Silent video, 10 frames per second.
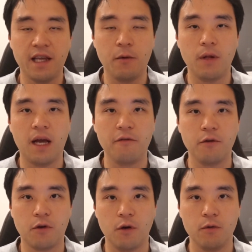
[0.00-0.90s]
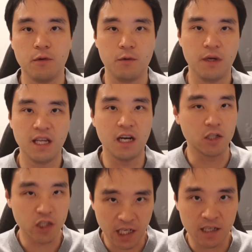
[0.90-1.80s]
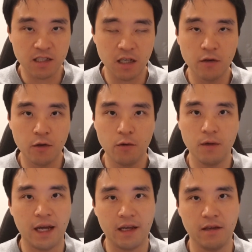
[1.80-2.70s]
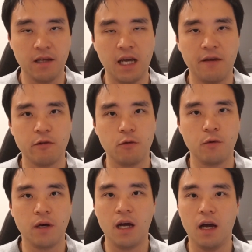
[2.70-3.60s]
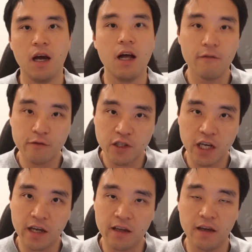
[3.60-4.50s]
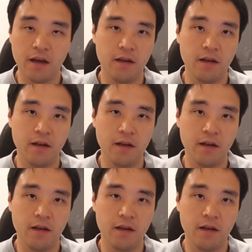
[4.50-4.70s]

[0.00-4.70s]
they will have to go through a lot of checks on you, like they have to do a health check,